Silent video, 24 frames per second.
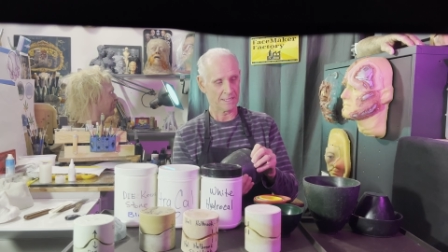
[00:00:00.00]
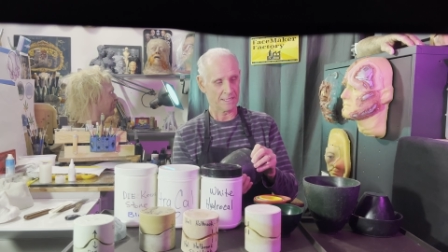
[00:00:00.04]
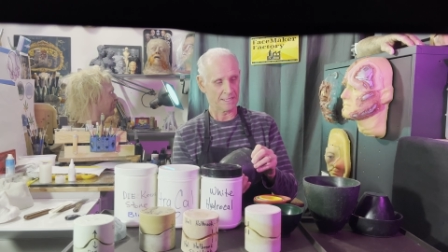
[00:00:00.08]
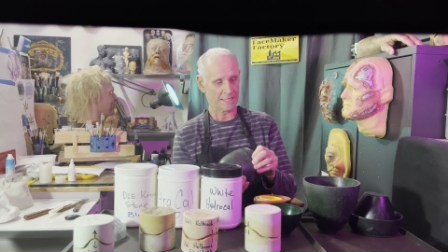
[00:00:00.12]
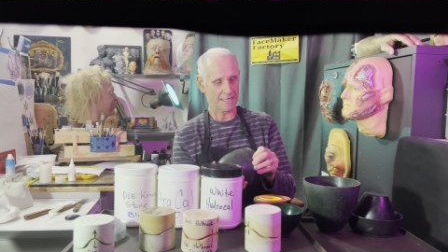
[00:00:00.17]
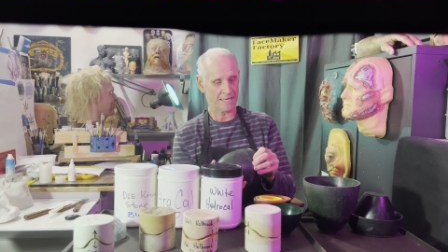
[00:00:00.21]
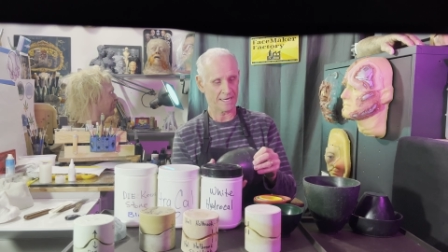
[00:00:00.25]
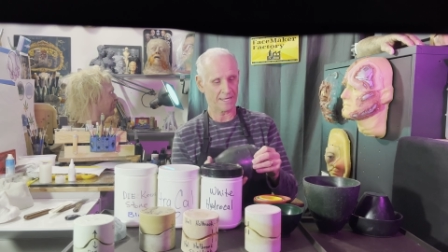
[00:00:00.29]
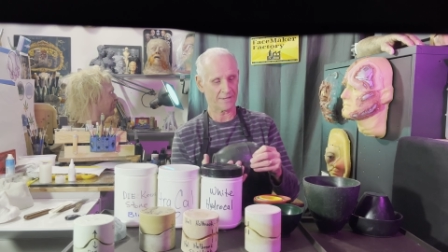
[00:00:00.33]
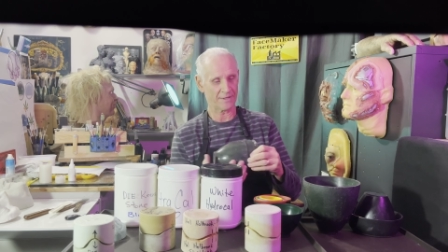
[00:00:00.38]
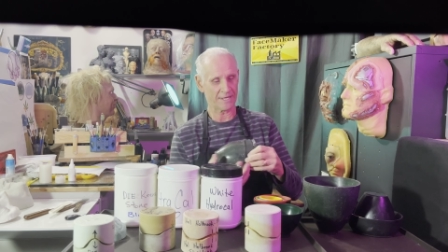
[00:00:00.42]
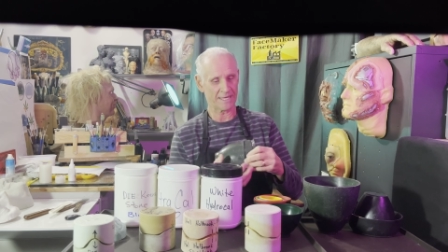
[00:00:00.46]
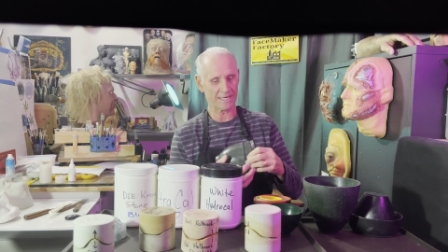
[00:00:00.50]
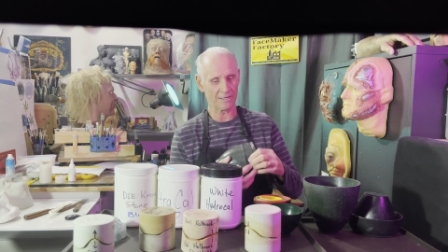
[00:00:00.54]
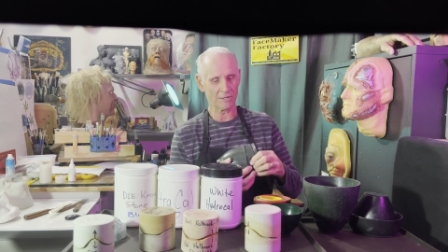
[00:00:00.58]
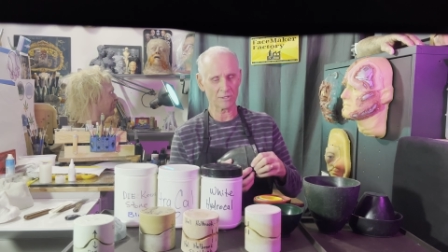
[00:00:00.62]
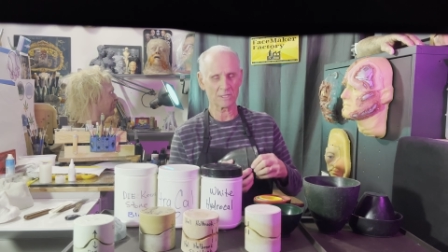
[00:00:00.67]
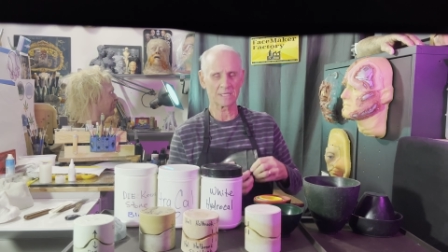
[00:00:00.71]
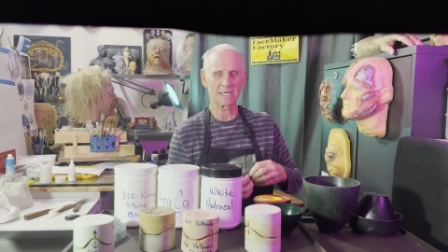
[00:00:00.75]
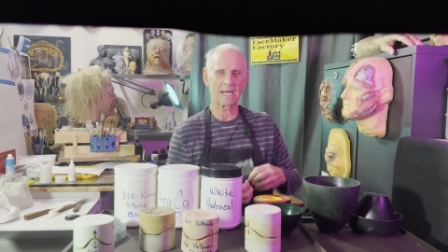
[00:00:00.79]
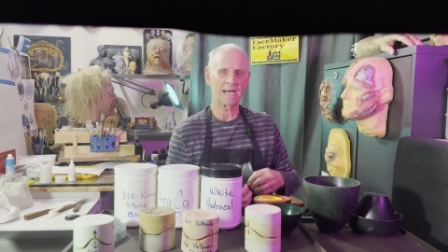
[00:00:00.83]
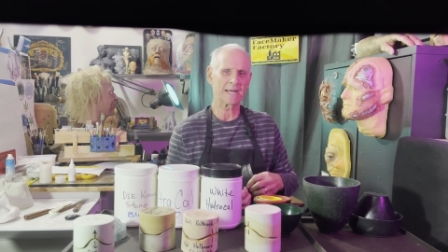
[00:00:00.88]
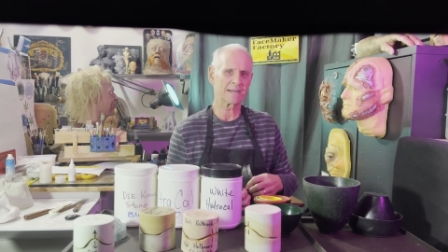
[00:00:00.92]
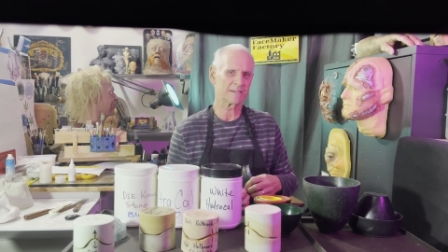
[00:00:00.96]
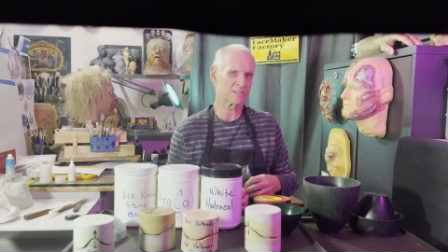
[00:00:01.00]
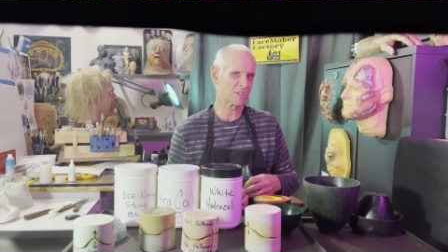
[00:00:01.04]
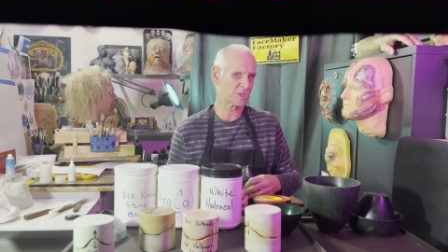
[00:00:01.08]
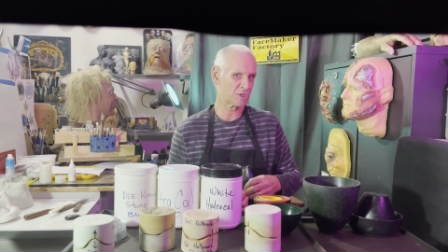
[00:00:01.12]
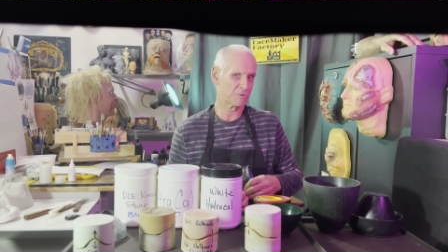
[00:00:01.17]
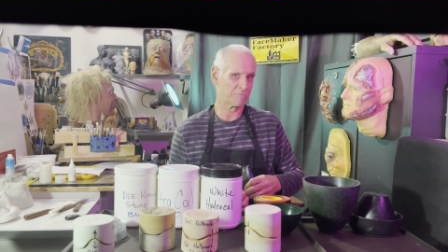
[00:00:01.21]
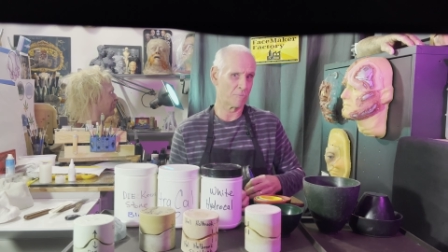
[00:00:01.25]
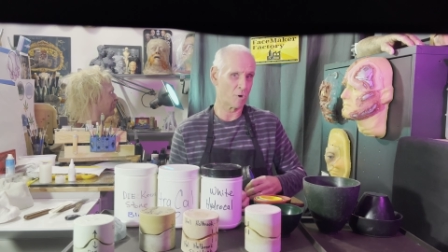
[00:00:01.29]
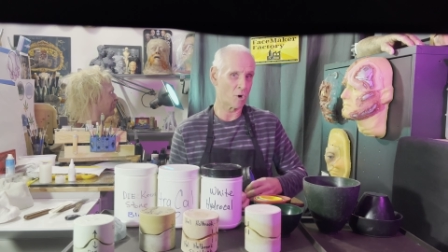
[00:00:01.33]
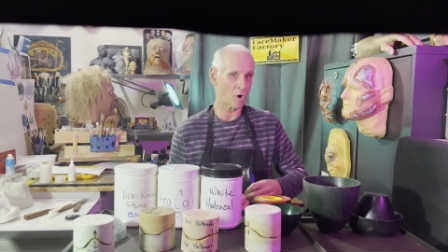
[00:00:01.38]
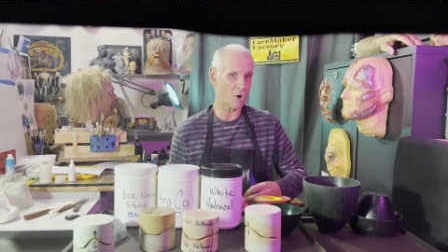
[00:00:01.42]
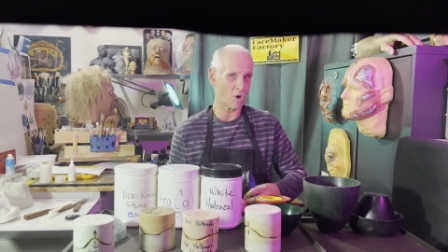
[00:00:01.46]
They look kind of
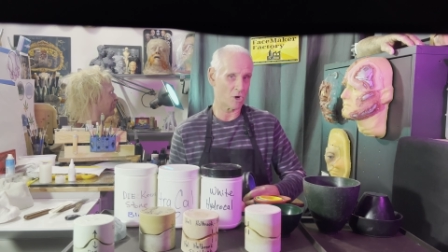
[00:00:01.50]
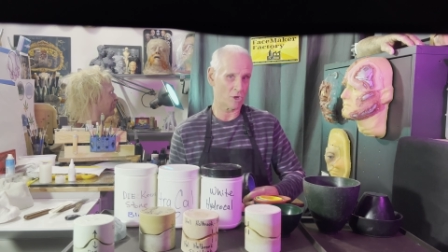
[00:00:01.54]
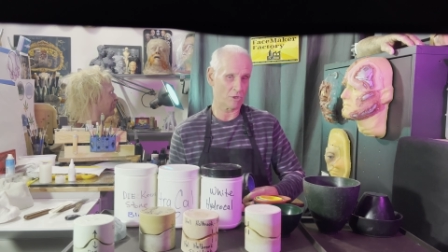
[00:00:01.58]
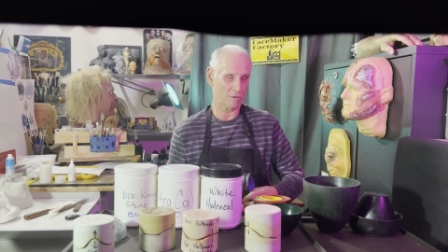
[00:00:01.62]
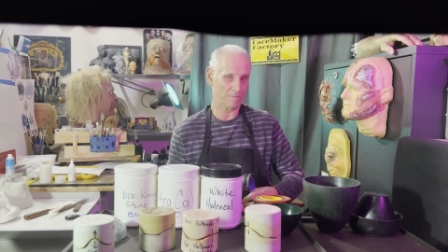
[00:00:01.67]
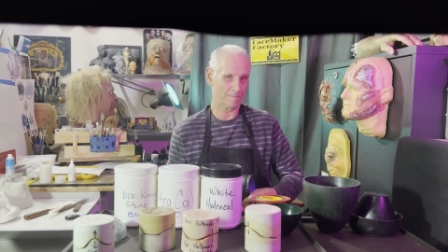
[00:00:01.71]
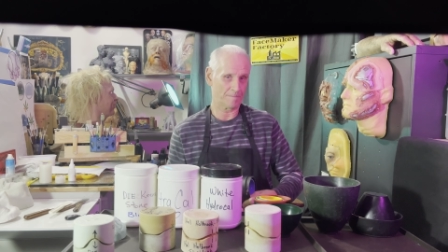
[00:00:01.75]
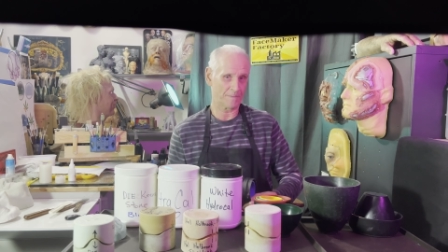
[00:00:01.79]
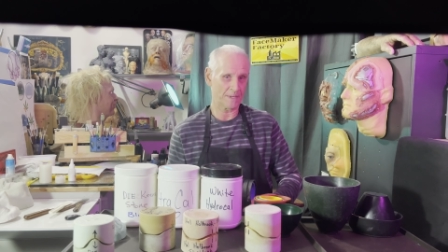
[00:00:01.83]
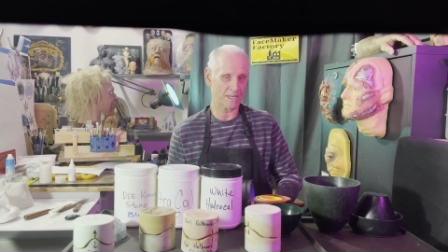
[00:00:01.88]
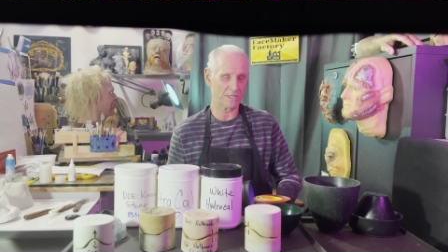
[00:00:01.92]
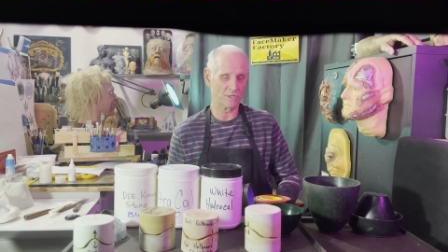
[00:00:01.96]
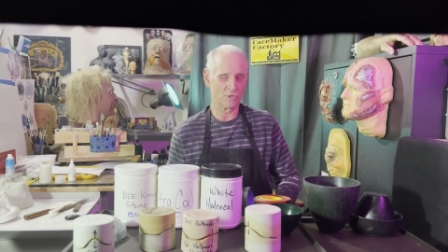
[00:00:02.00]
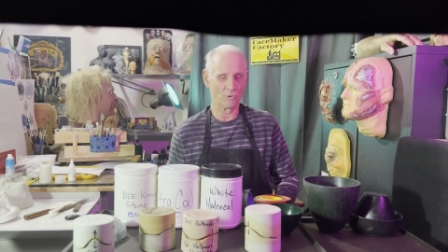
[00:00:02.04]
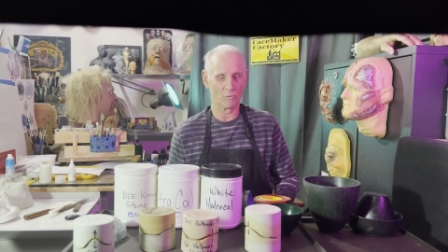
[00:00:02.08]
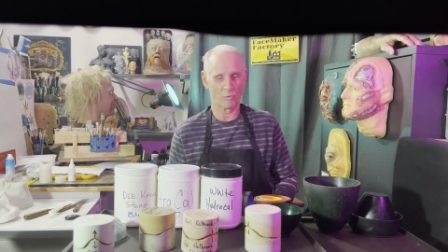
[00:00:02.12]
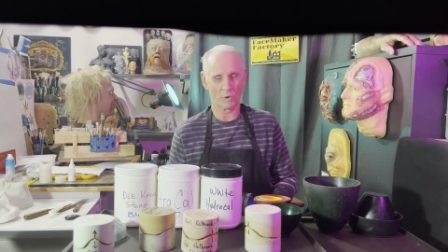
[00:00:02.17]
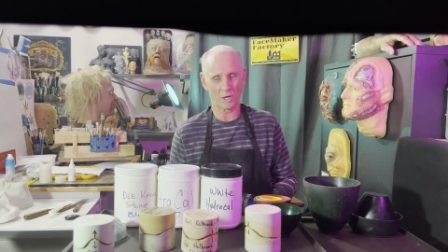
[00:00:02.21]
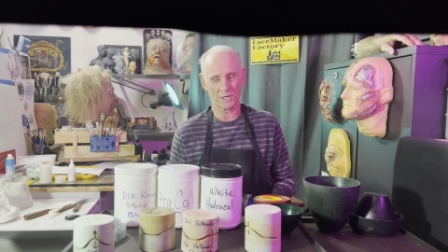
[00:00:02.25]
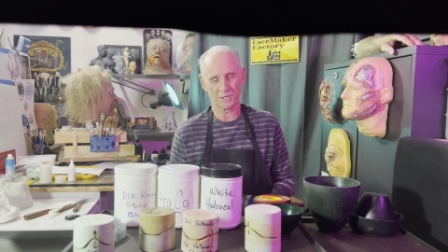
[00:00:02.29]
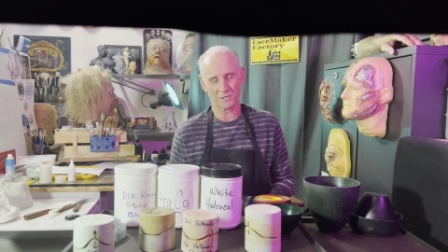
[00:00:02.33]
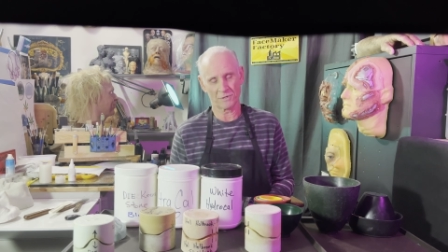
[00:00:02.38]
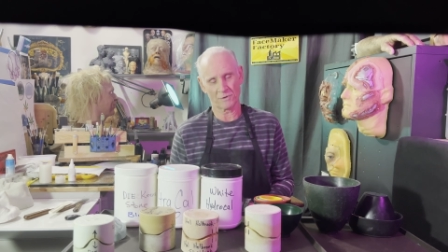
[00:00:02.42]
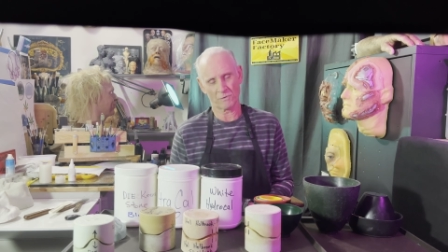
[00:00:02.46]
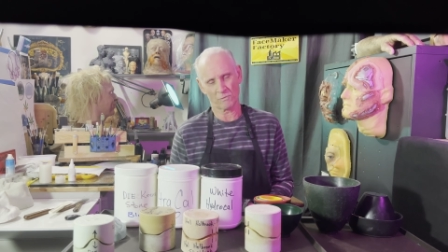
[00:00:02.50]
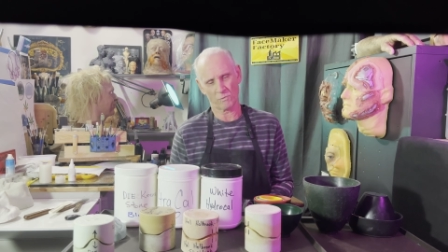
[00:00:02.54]
small, and you wonder,